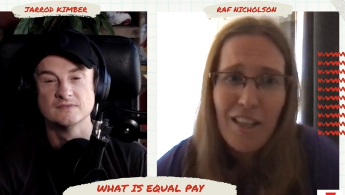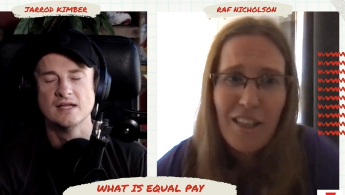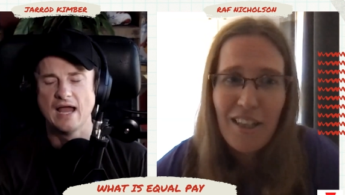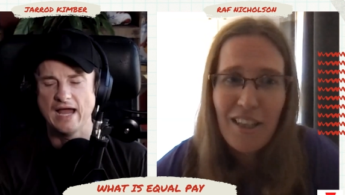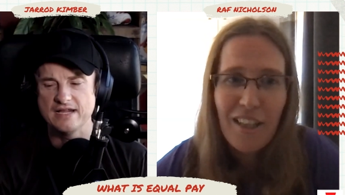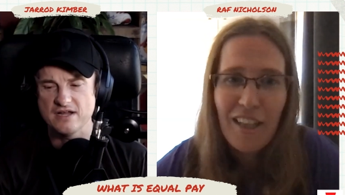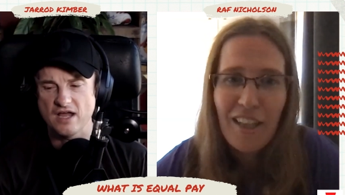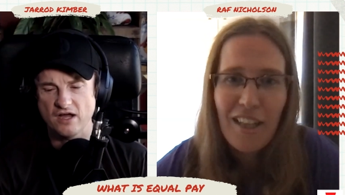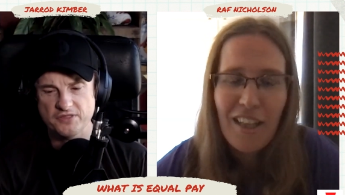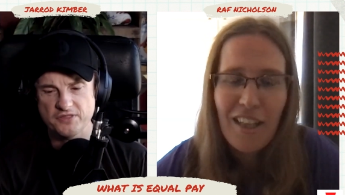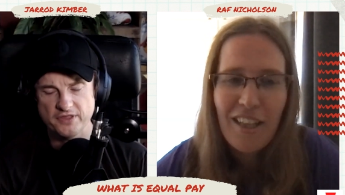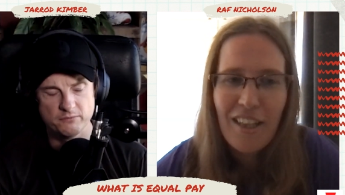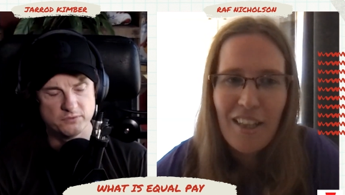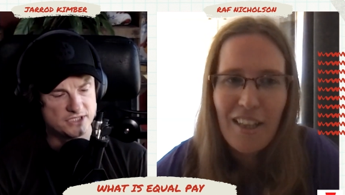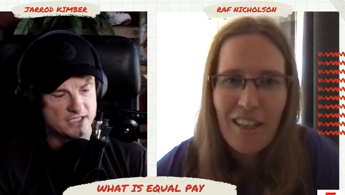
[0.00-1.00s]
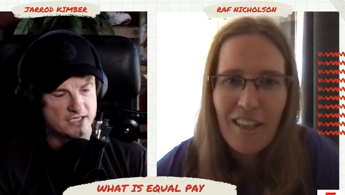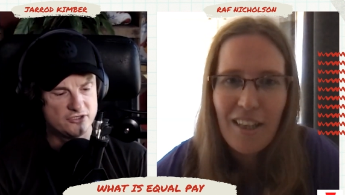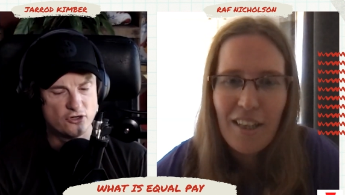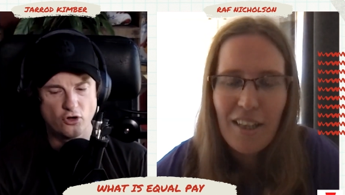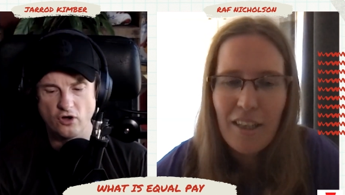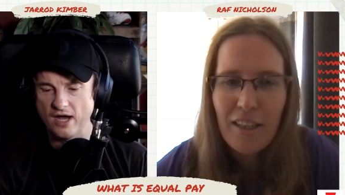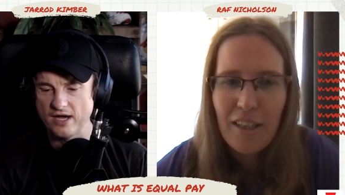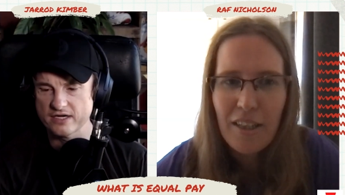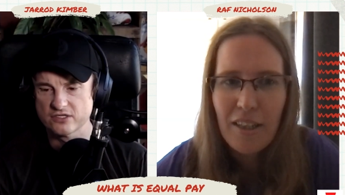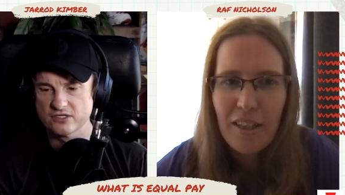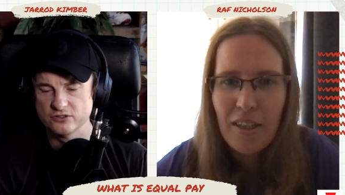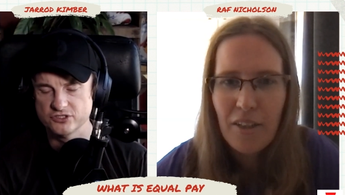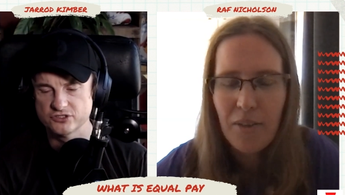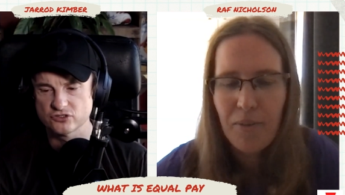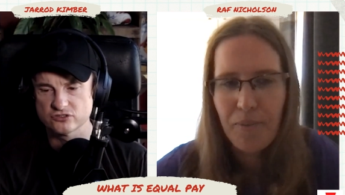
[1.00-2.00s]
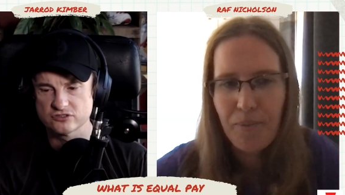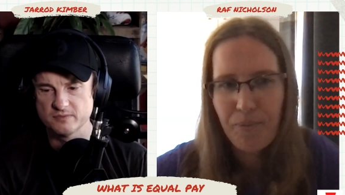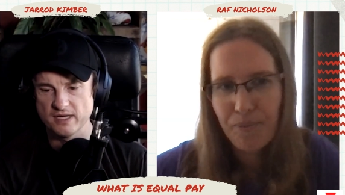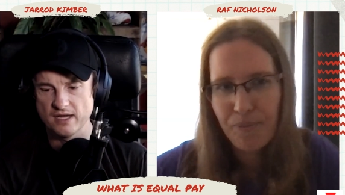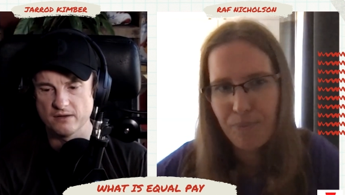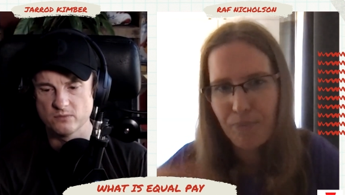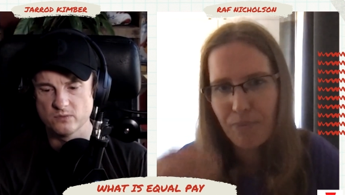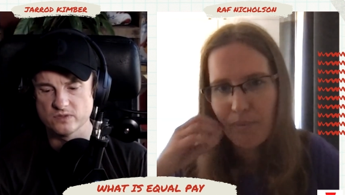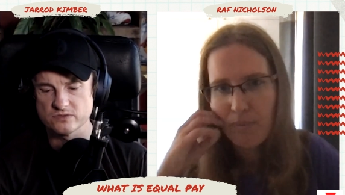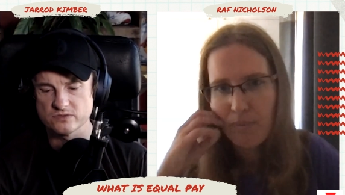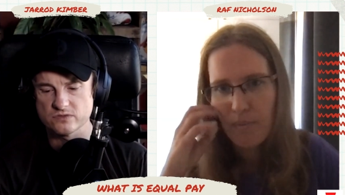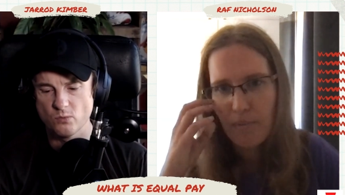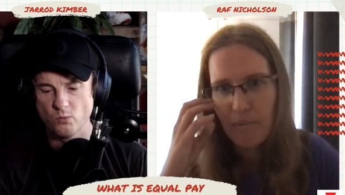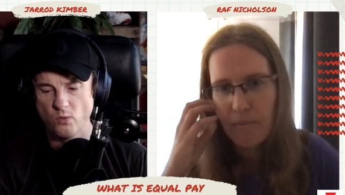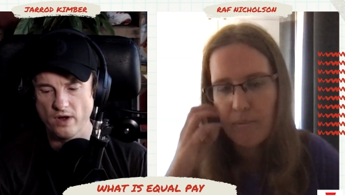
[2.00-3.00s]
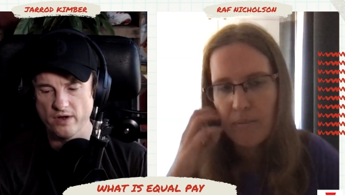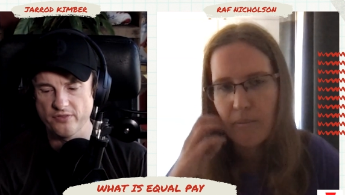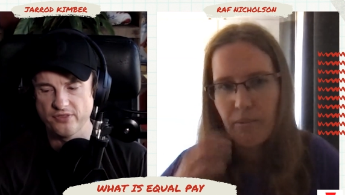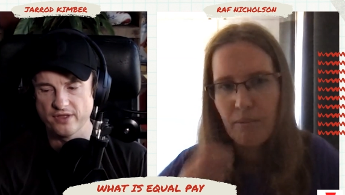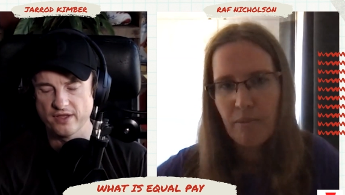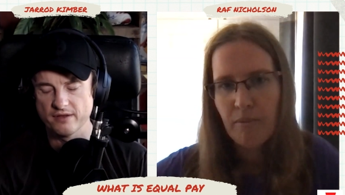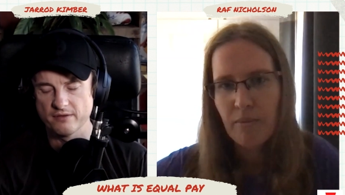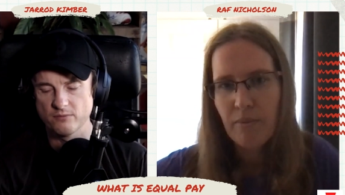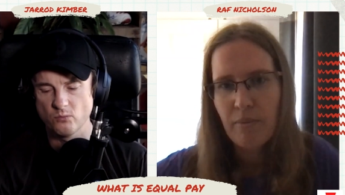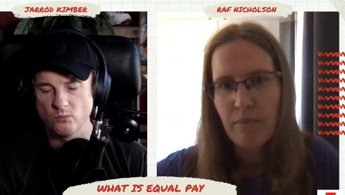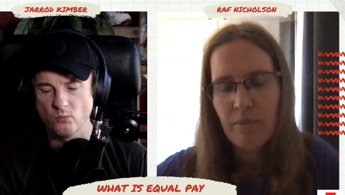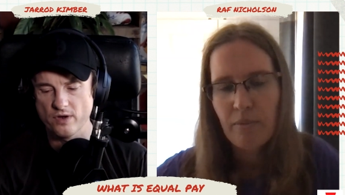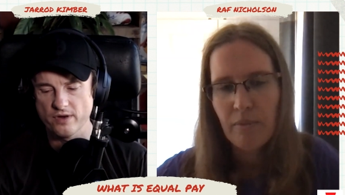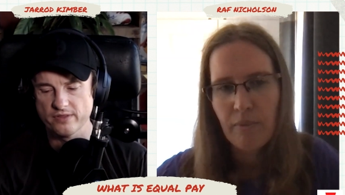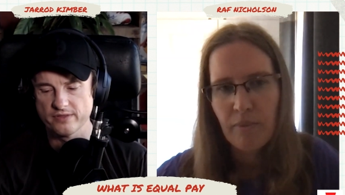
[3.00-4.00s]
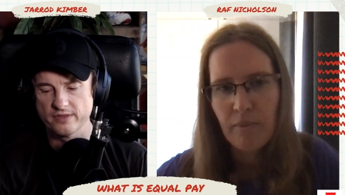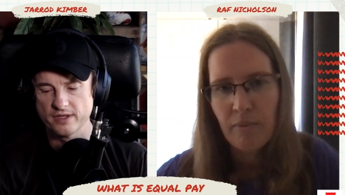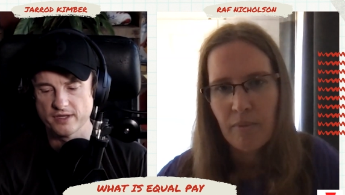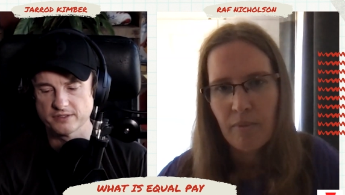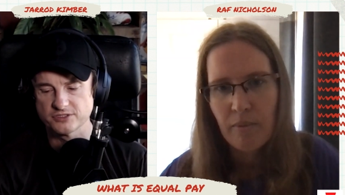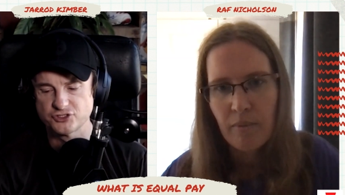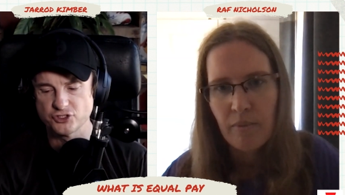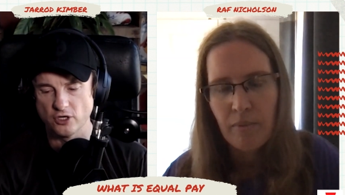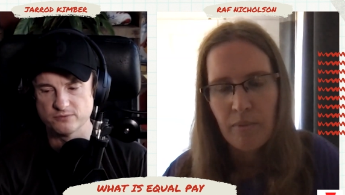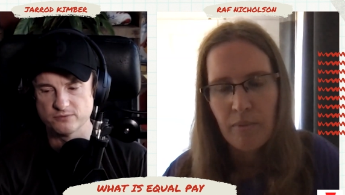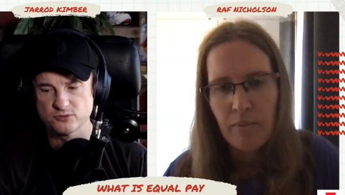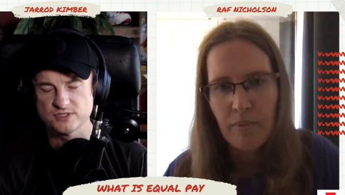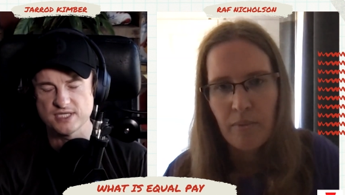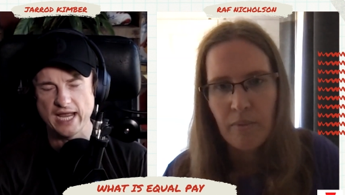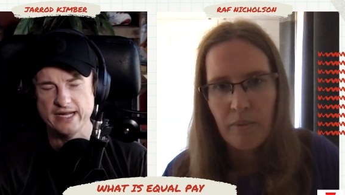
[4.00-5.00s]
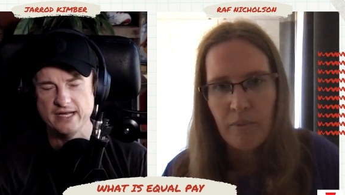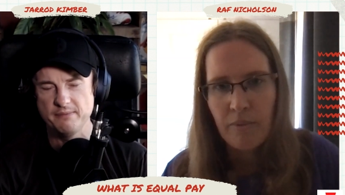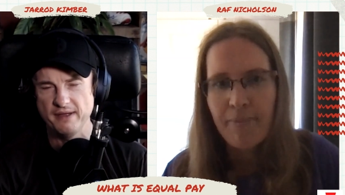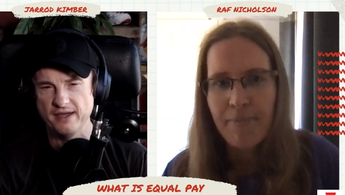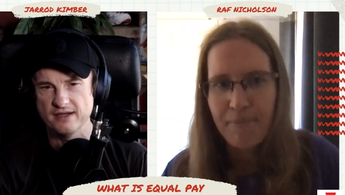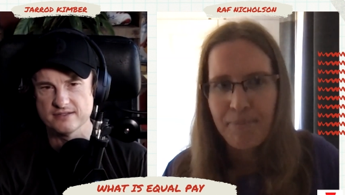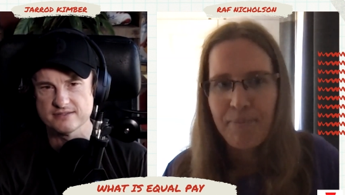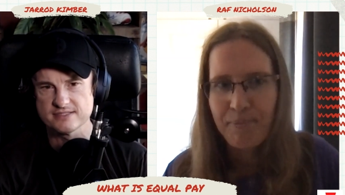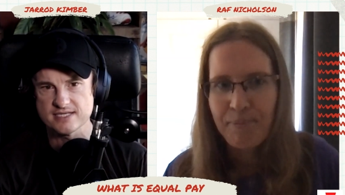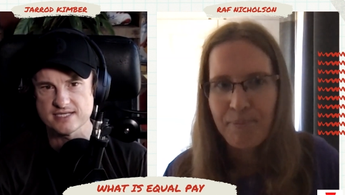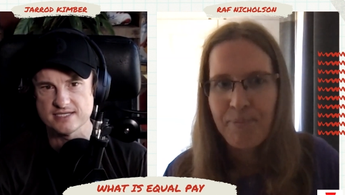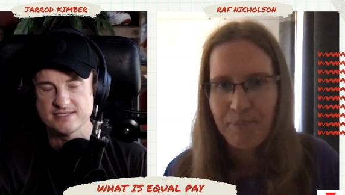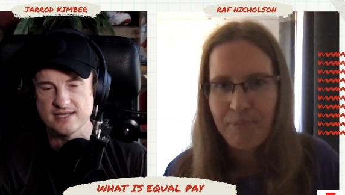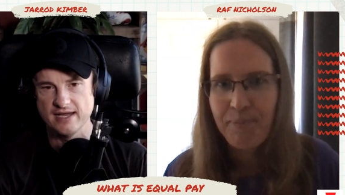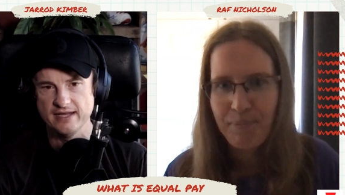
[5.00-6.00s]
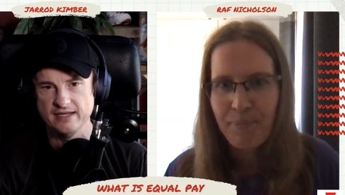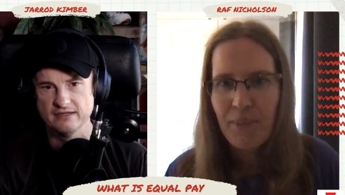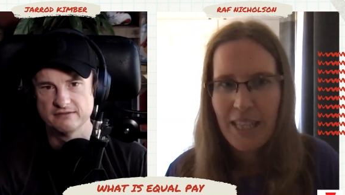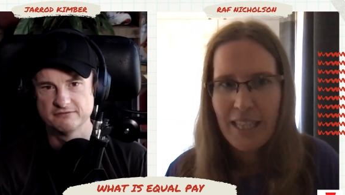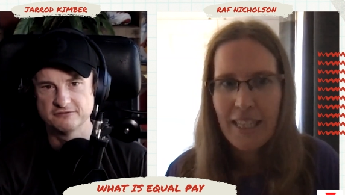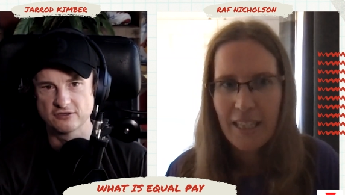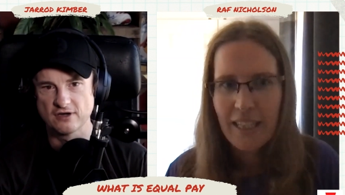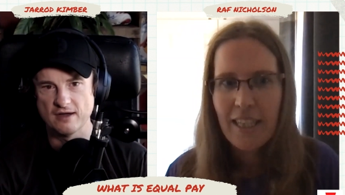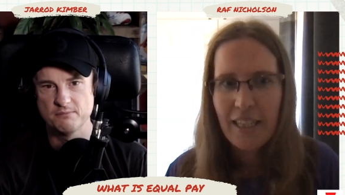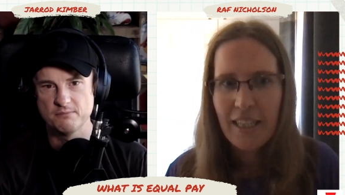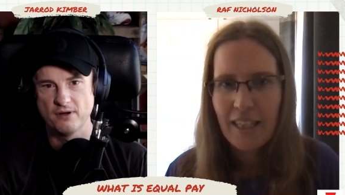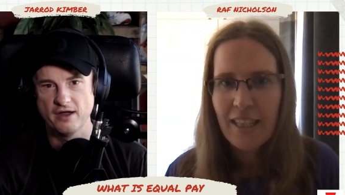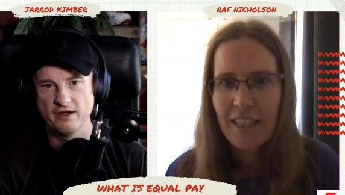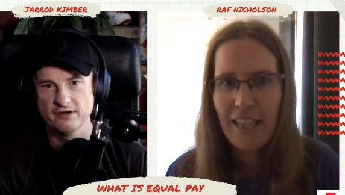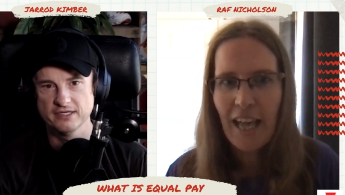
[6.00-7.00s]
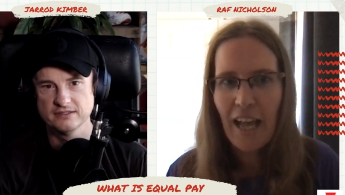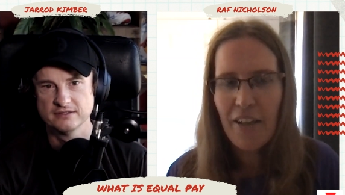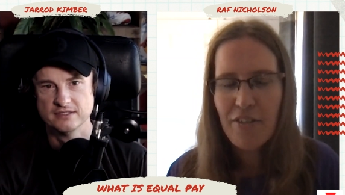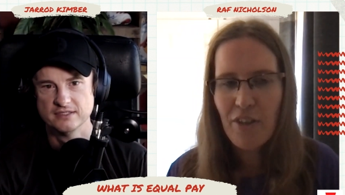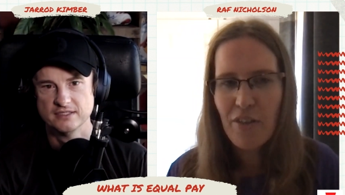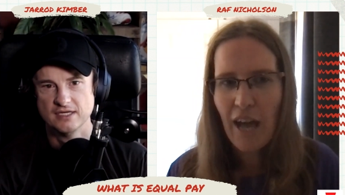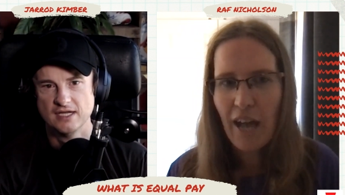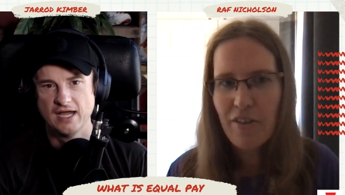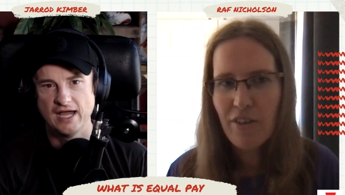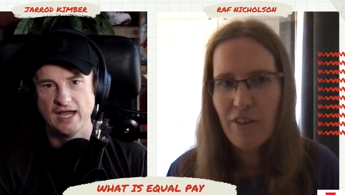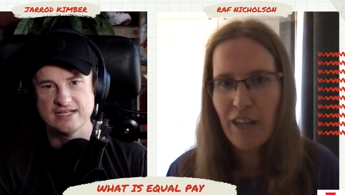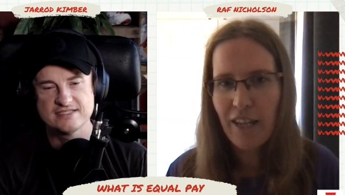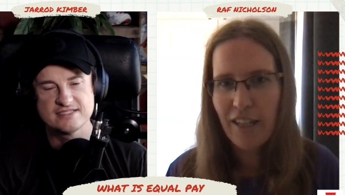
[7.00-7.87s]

Speaker 1: And I think was it in your article you talked about was one of the one of the jobs was eighty pounds a day for umpiring. Yeah,
Speaker 2: so that's and in...